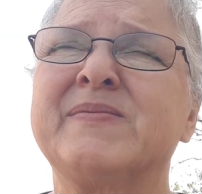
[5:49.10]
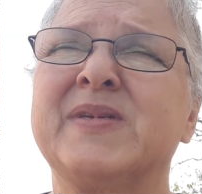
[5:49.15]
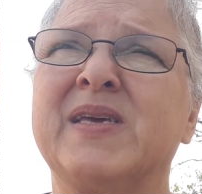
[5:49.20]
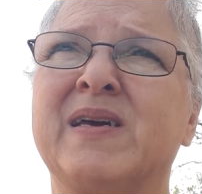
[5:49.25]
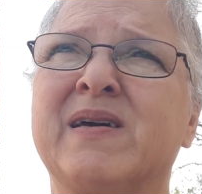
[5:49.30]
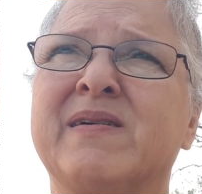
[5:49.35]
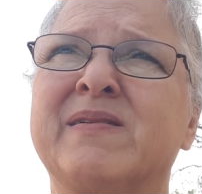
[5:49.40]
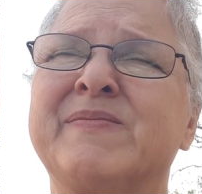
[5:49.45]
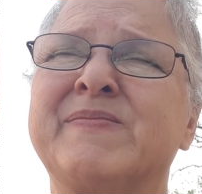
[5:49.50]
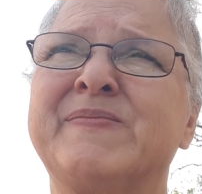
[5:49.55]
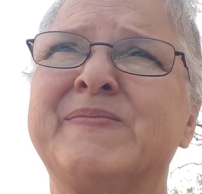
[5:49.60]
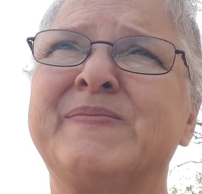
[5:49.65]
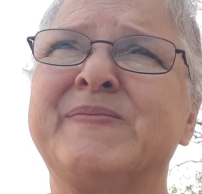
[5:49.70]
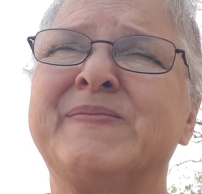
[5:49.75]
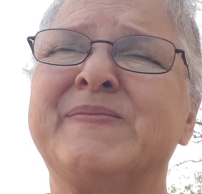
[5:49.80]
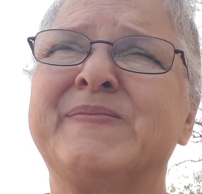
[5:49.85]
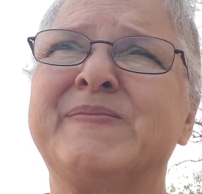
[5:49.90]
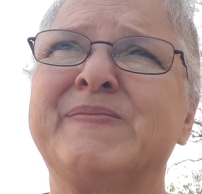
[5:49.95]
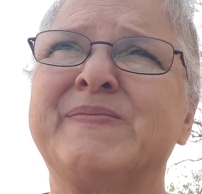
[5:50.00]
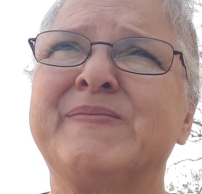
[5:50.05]
Yeah.
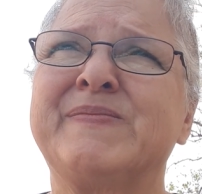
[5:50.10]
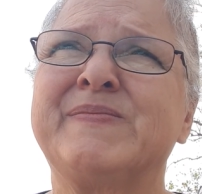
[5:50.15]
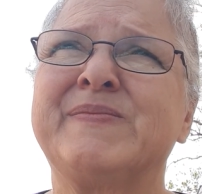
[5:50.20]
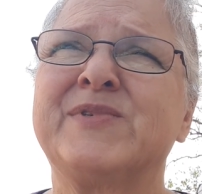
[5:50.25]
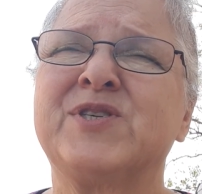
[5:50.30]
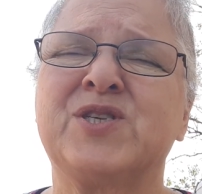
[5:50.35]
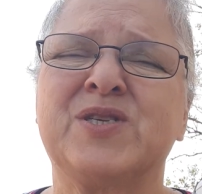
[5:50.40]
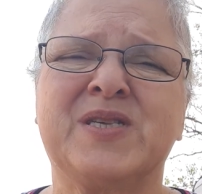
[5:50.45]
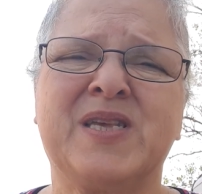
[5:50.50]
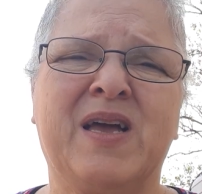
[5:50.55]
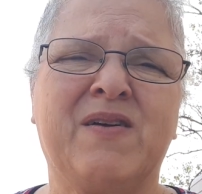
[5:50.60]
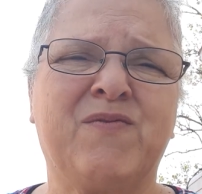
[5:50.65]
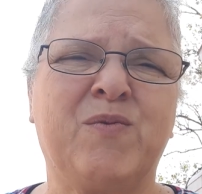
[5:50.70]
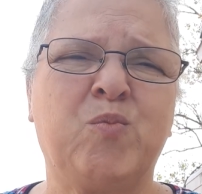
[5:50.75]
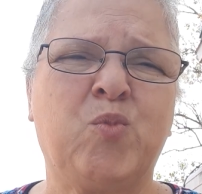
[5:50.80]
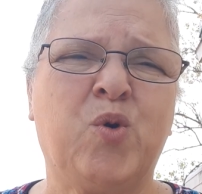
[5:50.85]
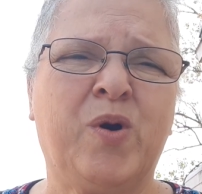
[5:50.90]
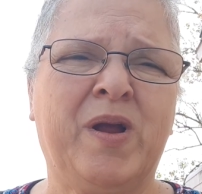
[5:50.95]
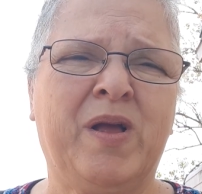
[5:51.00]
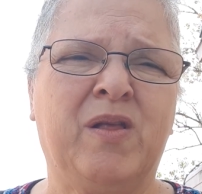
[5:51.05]
She's
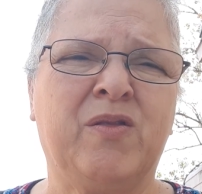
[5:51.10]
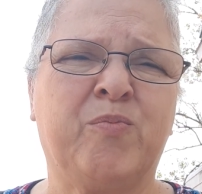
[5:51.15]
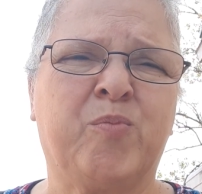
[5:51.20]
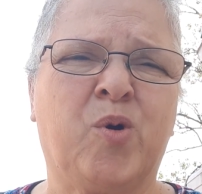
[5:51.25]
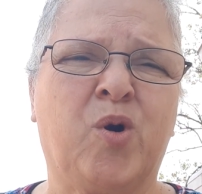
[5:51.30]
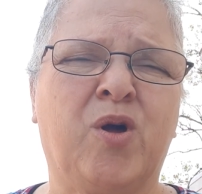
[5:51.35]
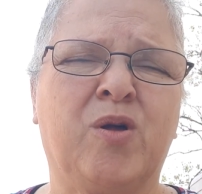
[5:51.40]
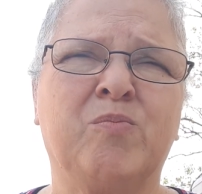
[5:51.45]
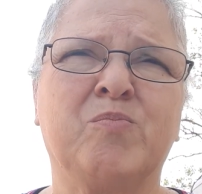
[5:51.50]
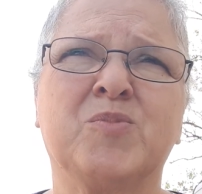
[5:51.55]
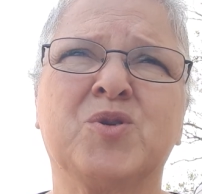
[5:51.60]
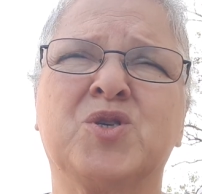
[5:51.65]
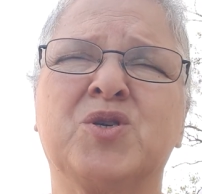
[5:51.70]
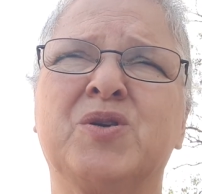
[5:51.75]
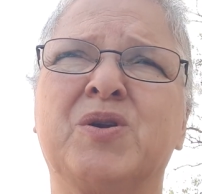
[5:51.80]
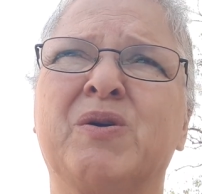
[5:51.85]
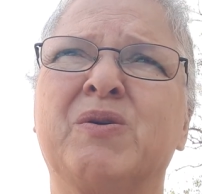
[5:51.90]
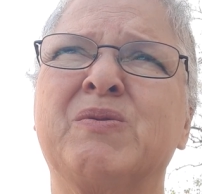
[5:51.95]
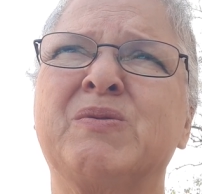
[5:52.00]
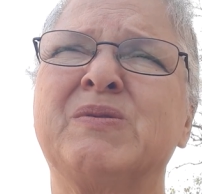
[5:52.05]
having more health problems, you
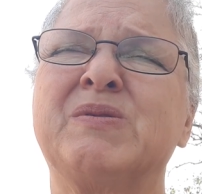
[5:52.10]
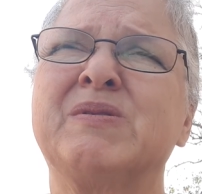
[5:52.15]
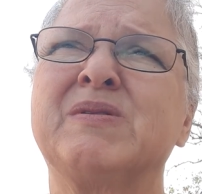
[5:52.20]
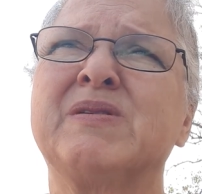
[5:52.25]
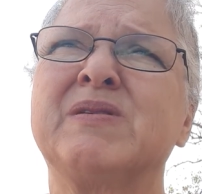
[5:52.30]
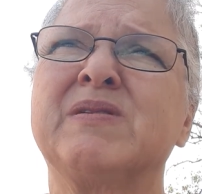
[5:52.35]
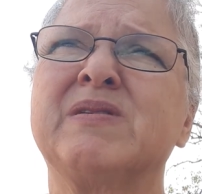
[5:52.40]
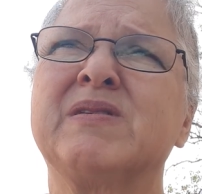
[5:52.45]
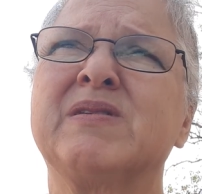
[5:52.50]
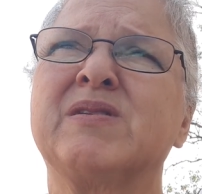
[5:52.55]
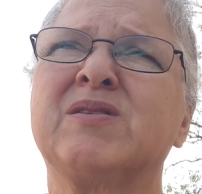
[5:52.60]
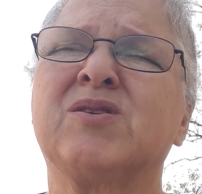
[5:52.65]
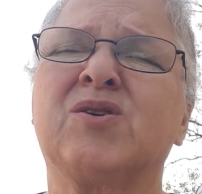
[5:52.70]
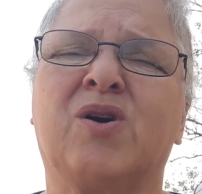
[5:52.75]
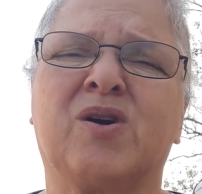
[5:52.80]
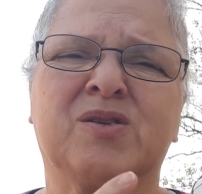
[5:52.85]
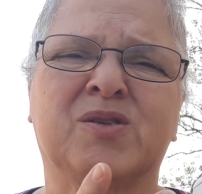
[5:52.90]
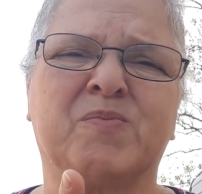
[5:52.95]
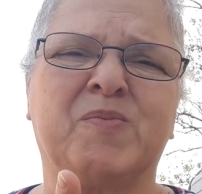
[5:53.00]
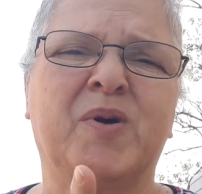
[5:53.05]
know.
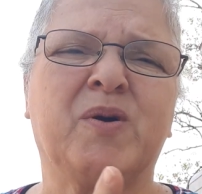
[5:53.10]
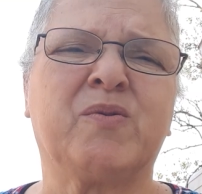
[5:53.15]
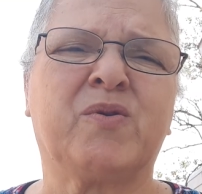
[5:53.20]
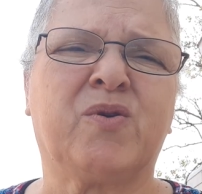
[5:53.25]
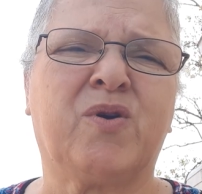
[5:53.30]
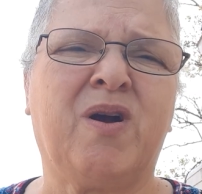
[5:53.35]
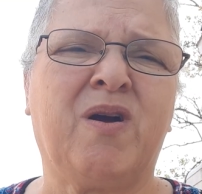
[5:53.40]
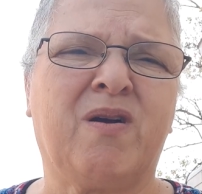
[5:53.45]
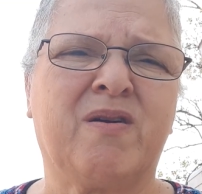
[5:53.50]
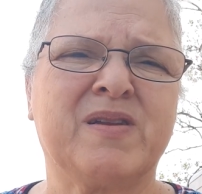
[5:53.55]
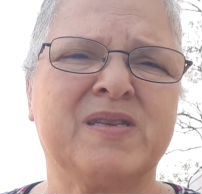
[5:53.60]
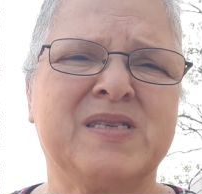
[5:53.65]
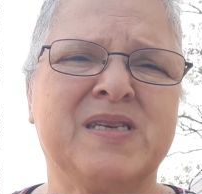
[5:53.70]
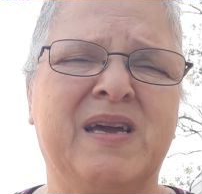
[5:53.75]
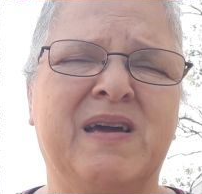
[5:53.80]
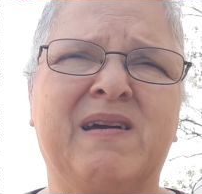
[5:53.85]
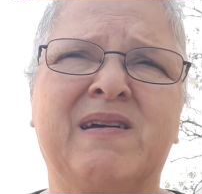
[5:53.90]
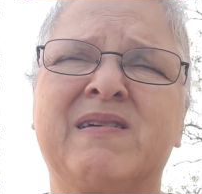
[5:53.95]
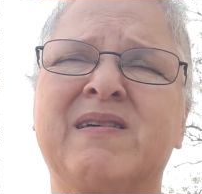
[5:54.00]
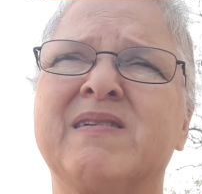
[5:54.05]
Talked about her heart
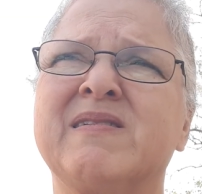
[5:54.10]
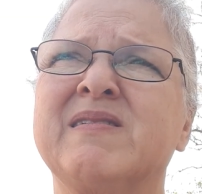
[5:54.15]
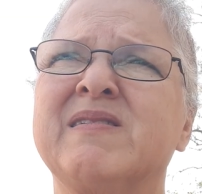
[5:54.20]
attack.